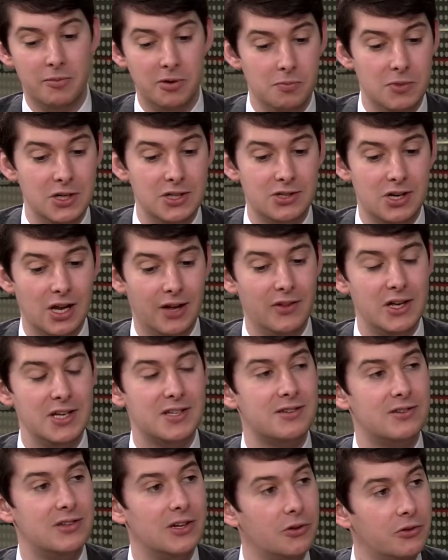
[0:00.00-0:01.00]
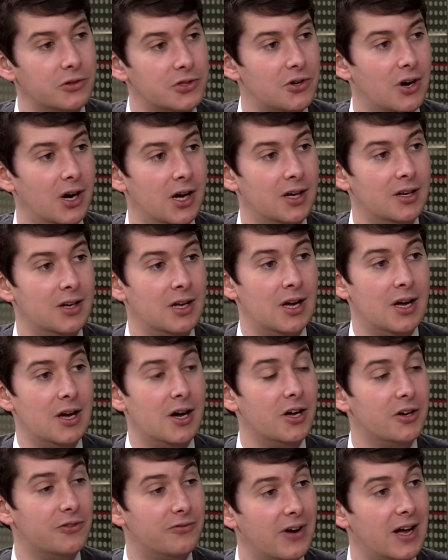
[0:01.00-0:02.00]
and Michelin. They still trade
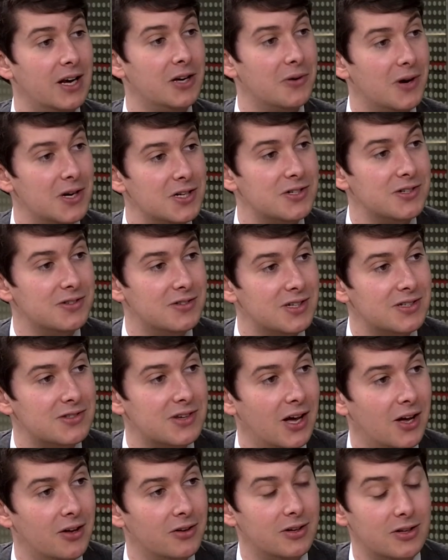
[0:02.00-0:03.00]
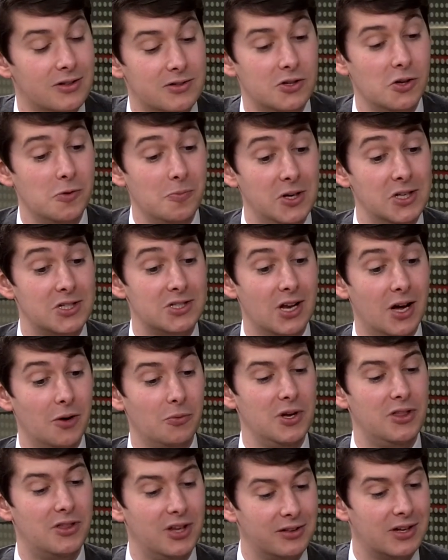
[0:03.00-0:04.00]
at a valuation discount to Michelin.
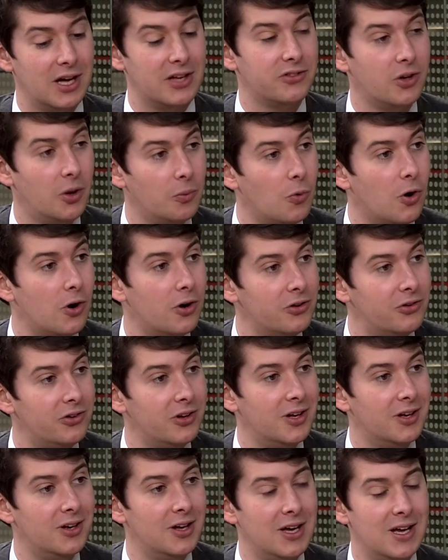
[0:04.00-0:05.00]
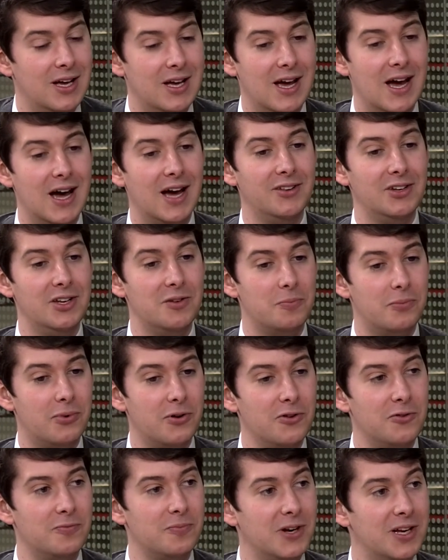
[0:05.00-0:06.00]
We think that's unwarranted, and the
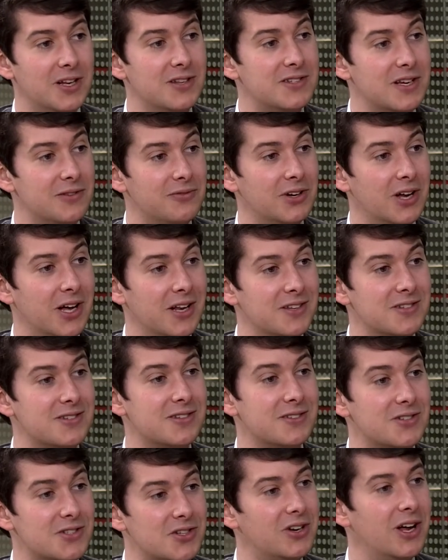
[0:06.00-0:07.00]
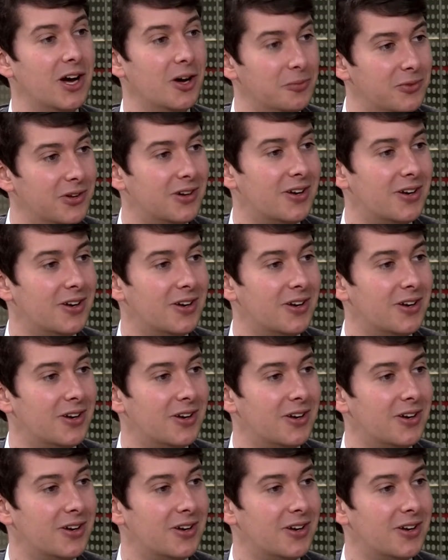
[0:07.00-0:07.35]
improvement in dividends should help to